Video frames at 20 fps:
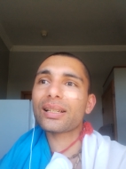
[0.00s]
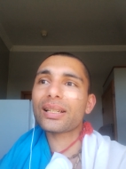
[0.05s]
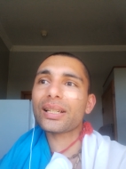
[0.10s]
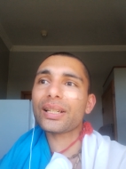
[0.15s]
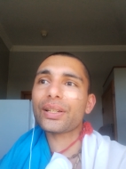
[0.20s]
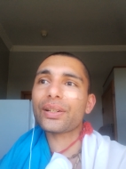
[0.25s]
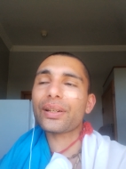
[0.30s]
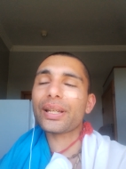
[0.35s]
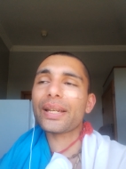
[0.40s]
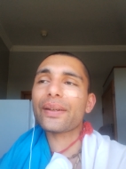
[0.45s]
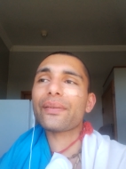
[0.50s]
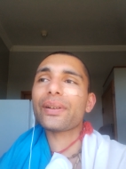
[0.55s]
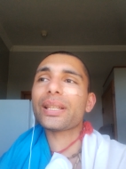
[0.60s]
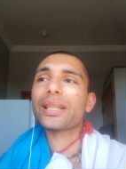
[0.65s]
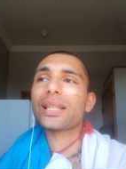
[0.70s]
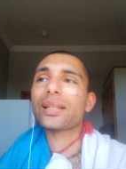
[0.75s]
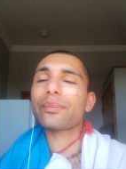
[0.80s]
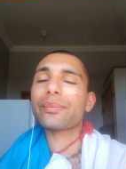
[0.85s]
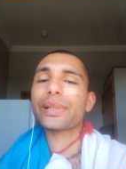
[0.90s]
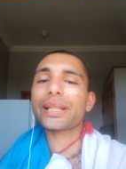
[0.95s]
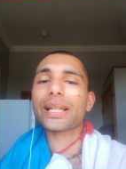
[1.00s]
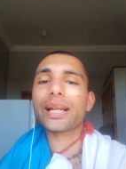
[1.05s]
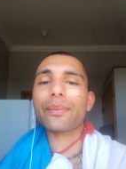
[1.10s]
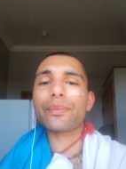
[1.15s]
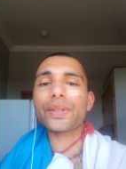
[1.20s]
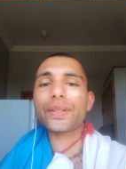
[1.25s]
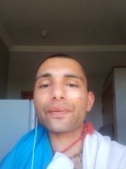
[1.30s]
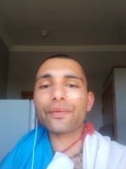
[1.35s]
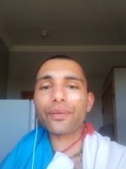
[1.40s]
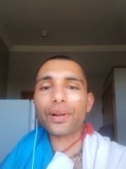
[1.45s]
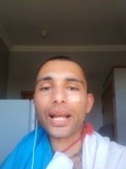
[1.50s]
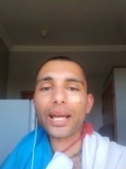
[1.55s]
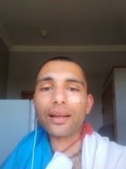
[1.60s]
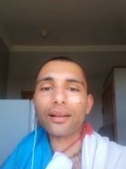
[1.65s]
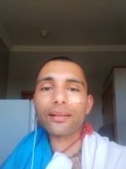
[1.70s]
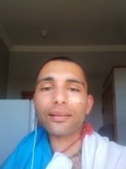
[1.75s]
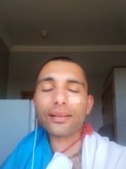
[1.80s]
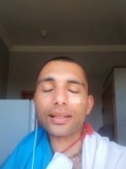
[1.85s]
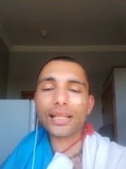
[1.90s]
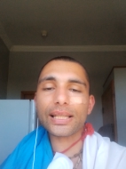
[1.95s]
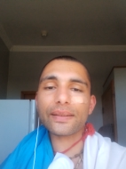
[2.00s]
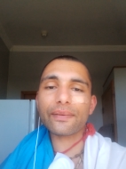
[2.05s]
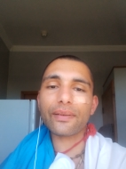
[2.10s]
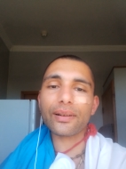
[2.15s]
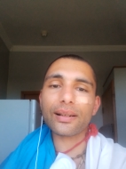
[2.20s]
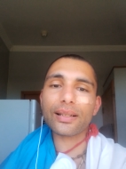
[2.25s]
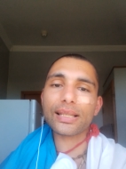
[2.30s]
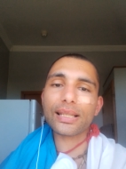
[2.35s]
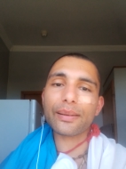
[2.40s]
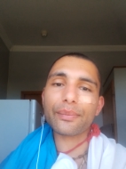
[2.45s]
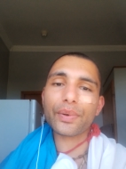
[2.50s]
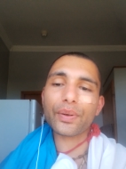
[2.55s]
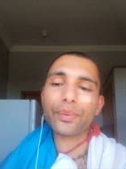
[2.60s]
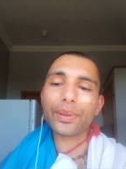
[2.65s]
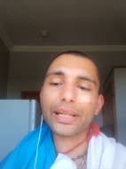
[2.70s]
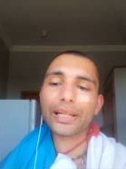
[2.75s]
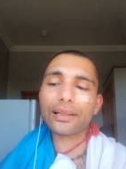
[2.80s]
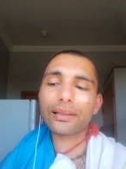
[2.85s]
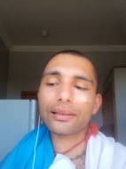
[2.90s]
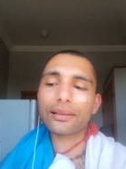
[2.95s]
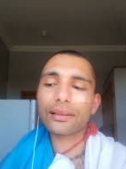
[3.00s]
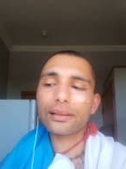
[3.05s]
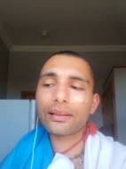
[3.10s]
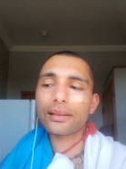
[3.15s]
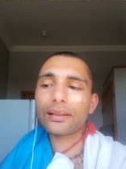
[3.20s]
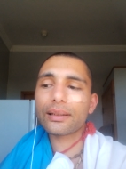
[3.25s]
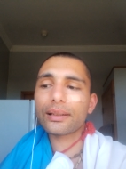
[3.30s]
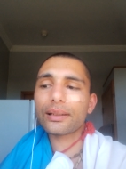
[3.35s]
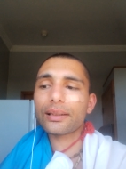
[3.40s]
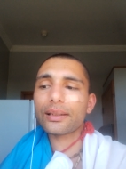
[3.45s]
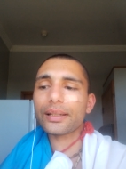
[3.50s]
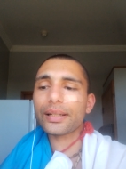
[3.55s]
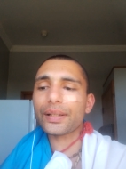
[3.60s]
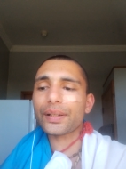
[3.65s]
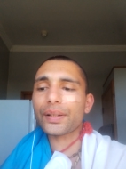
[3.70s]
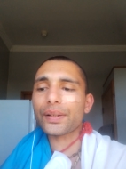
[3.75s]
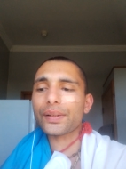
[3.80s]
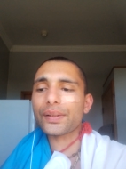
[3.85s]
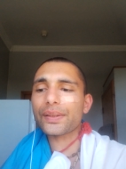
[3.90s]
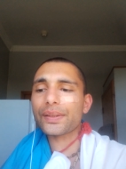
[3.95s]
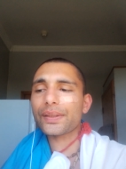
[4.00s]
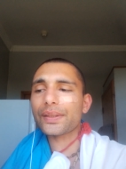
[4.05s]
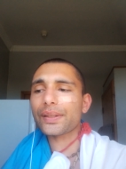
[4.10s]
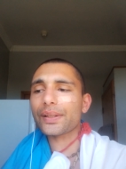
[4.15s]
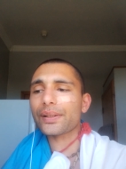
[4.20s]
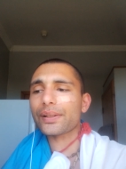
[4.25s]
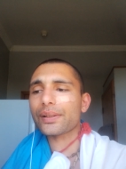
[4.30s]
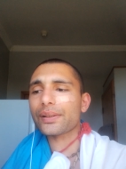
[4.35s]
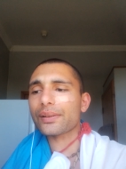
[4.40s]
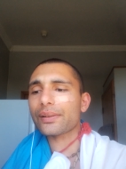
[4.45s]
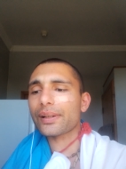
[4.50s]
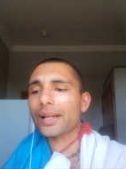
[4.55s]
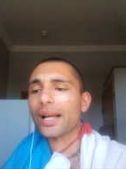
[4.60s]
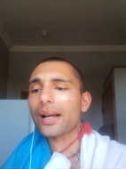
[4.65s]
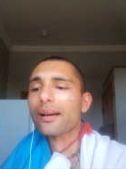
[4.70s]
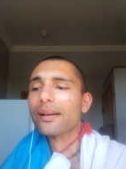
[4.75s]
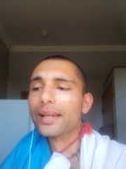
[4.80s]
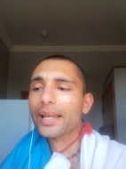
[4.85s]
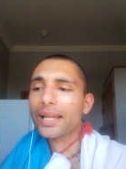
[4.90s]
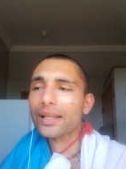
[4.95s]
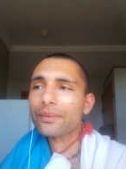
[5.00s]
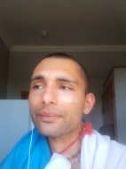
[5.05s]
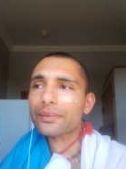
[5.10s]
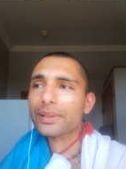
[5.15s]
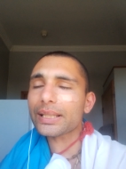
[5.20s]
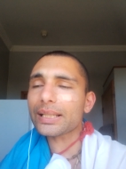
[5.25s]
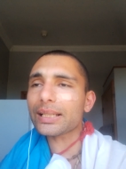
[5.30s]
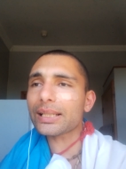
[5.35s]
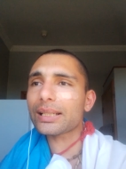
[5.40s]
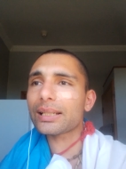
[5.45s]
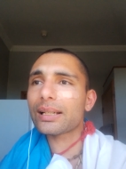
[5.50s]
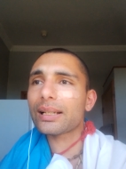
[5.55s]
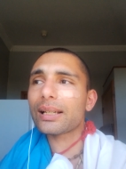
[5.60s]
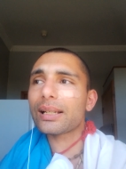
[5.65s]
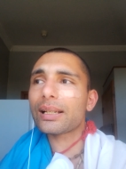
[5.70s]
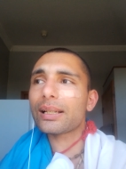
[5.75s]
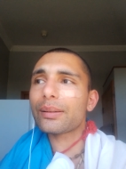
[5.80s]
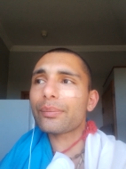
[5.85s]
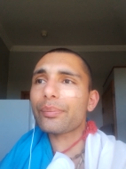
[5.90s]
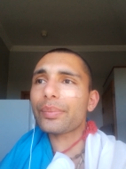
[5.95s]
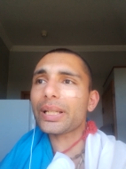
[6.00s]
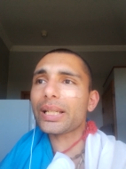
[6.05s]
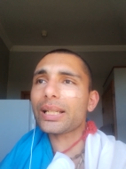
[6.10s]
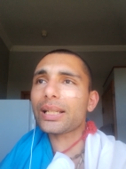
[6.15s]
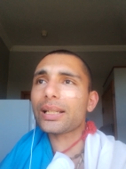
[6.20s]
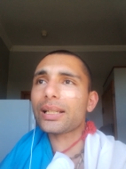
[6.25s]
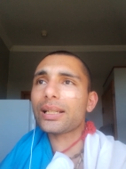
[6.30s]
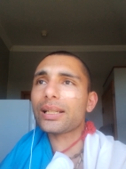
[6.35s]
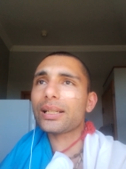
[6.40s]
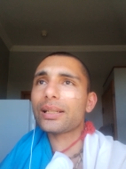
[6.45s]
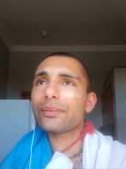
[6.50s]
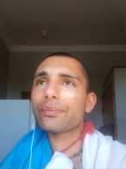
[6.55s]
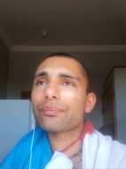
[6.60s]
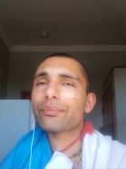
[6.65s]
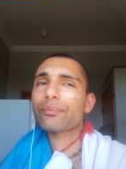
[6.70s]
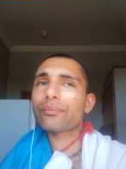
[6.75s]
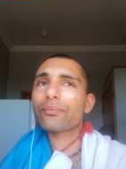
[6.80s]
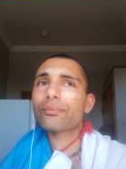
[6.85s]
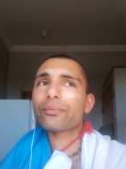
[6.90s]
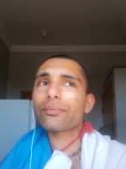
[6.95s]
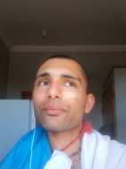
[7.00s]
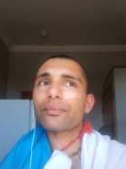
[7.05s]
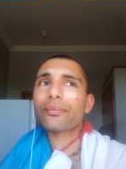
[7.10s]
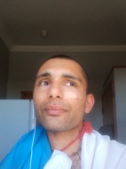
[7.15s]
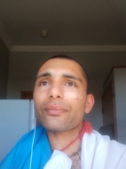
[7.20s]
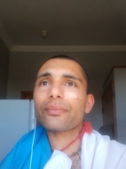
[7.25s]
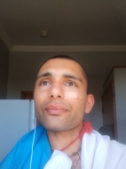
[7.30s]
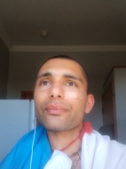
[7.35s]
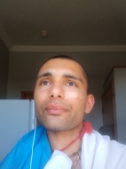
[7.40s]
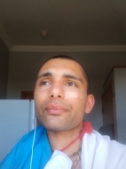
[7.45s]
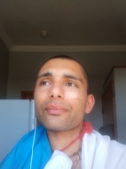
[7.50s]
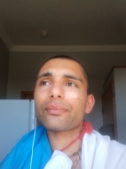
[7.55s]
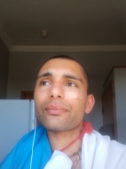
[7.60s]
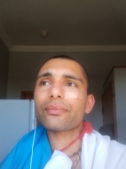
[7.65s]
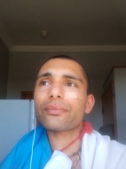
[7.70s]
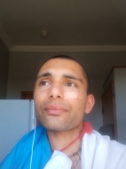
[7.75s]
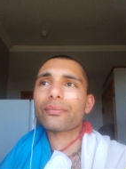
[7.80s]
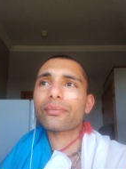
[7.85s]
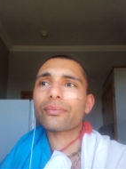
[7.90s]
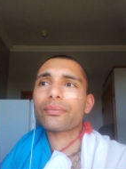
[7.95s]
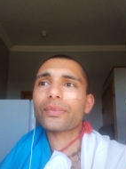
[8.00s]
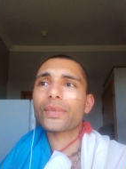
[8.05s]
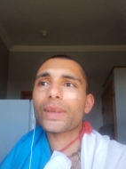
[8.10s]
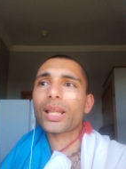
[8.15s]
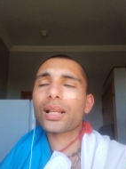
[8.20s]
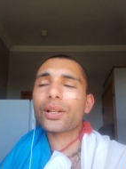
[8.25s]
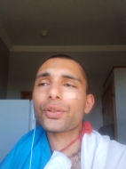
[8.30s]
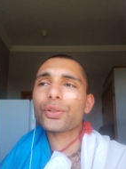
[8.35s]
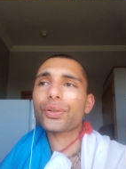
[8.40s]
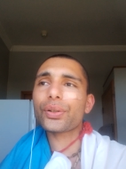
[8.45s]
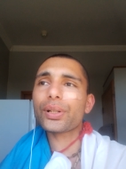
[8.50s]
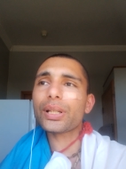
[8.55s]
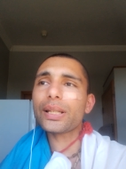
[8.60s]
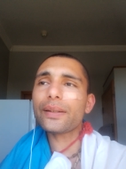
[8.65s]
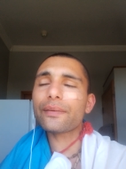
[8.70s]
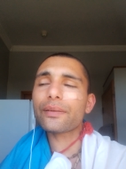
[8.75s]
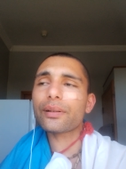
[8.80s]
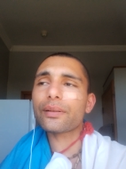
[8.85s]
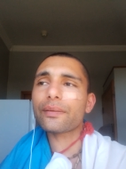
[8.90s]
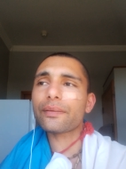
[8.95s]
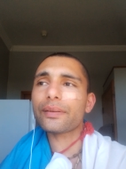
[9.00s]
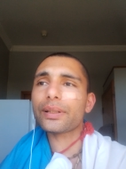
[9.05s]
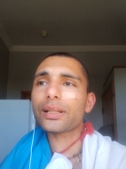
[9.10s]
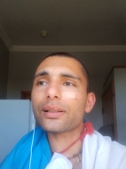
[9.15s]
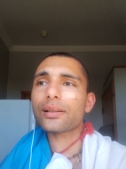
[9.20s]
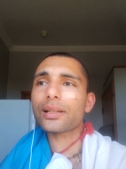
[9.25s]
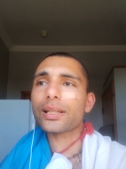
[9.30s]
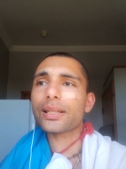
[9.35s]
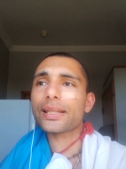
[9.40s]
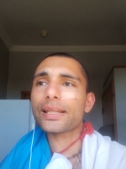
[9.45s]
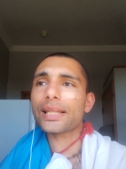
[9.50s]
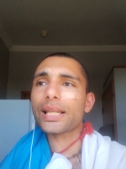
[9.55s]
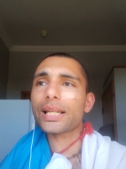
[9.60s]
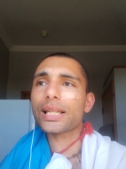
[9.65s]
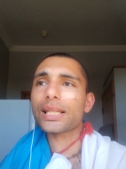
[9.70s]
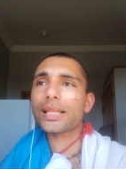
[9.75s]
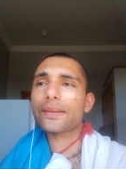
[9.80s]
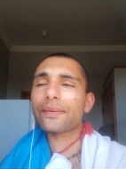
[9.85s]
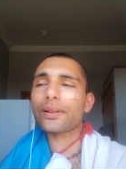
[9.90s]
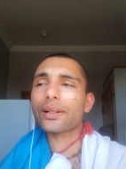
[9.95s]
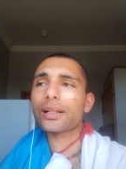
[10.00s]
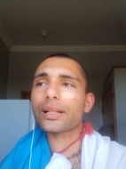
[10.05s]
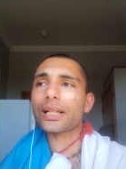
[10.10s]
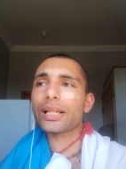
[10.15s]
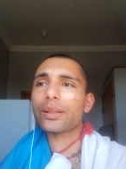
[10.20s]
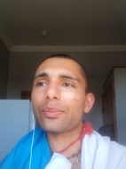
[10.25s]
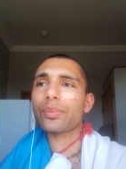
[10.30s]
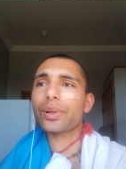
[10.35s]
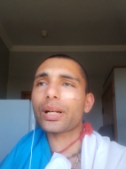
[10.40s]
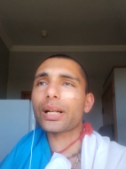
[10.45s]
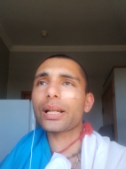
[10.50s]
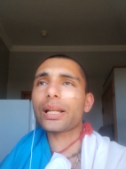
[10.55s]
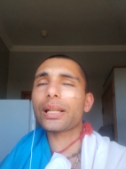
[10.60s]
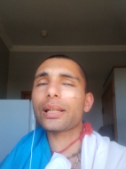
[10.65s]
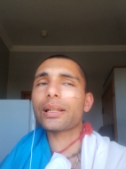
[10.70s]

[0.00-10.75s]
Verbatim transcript: you know, everything becomes frail as far as I'm aware. You know, so how can we be um, truly fulfilled and satisfied by